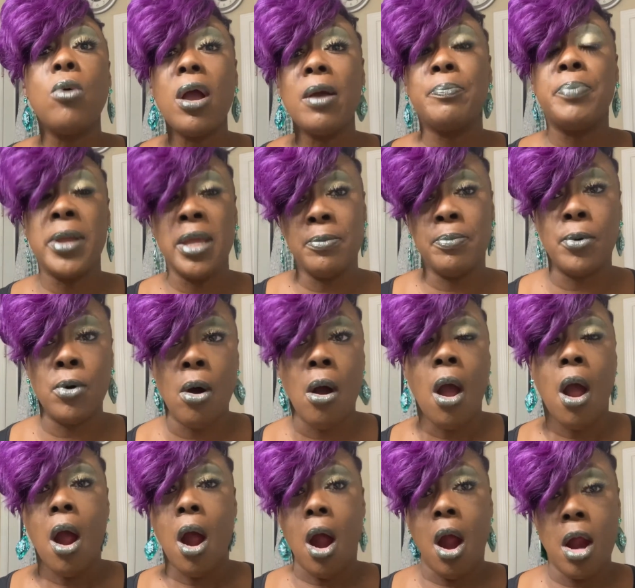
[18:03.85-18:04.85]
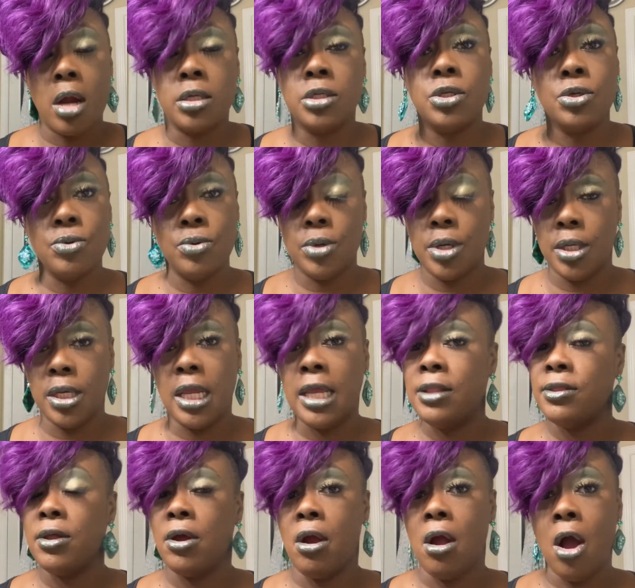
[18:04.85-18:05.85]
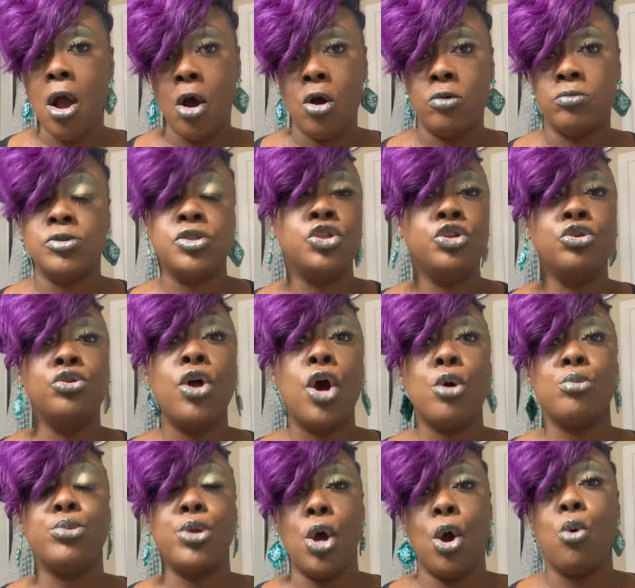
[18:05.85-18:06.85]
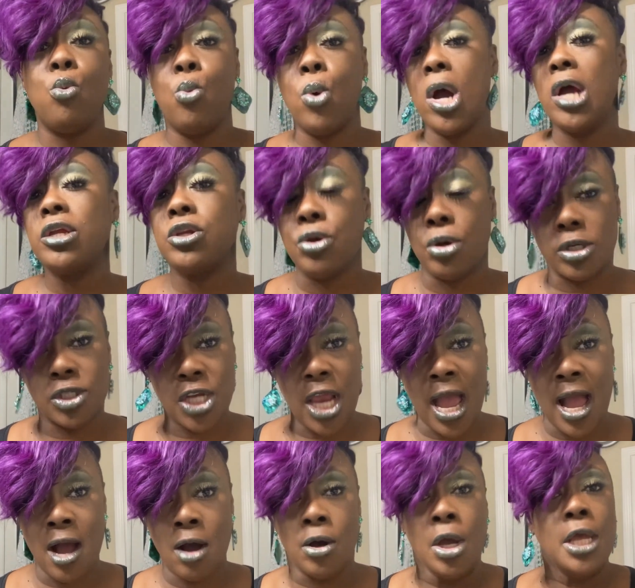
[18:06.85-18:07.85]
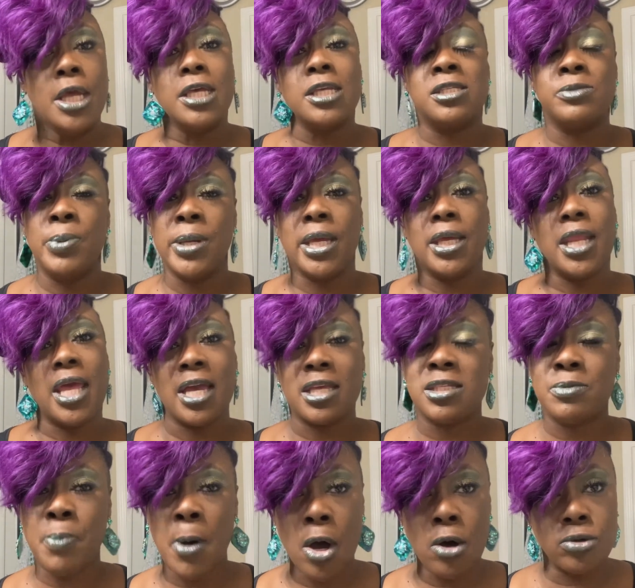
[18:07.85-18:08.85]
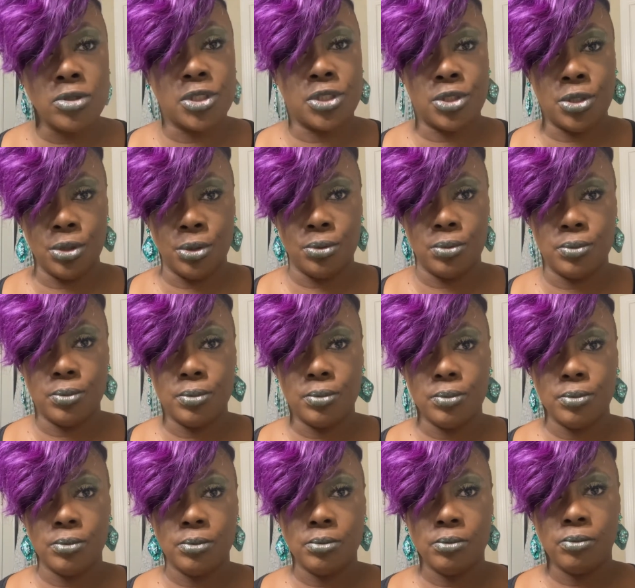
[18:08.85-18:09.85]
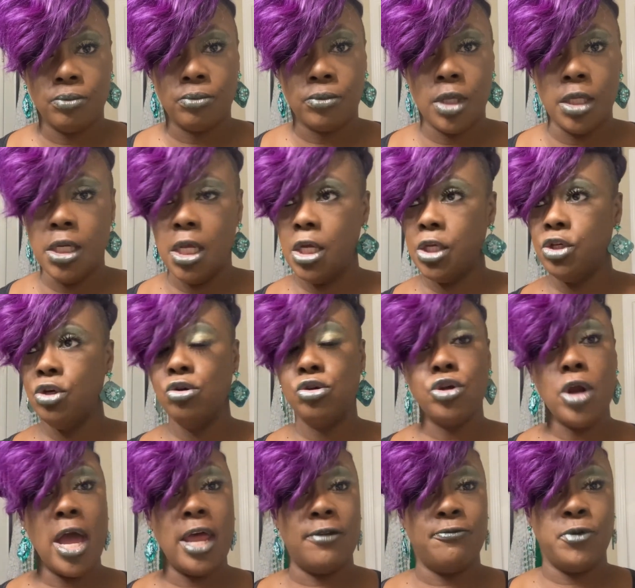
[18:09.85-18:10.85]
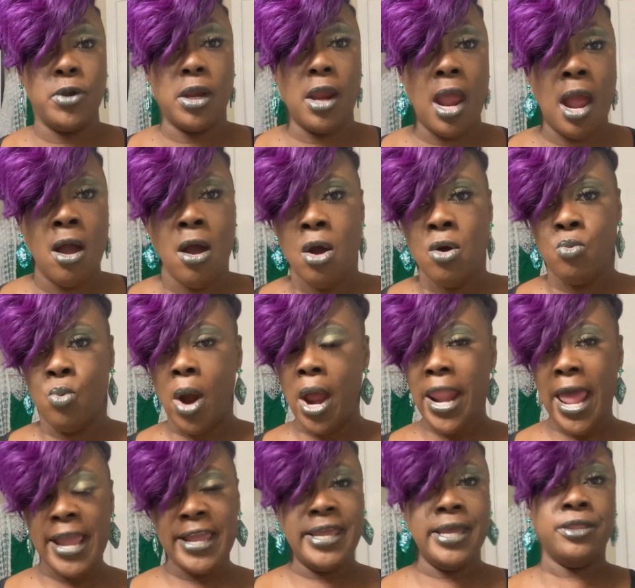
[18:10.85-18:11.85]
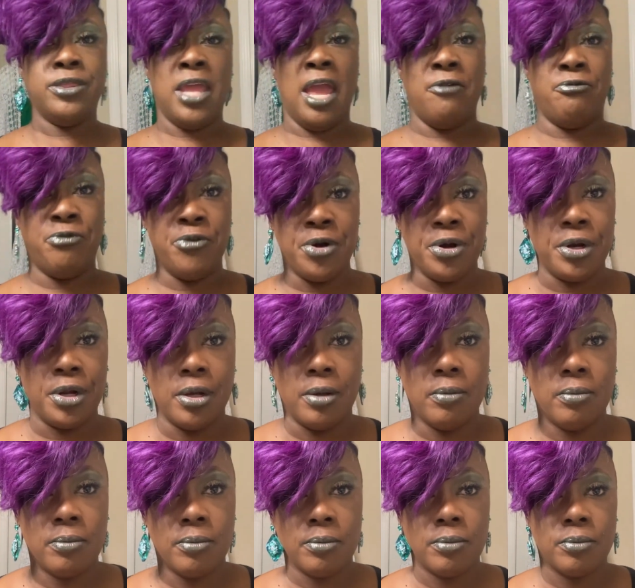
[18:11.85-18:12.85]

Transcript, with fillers: what people are doing in their homes. You don't know what your child is being exposed to. And then you trying to figure out where they get that from.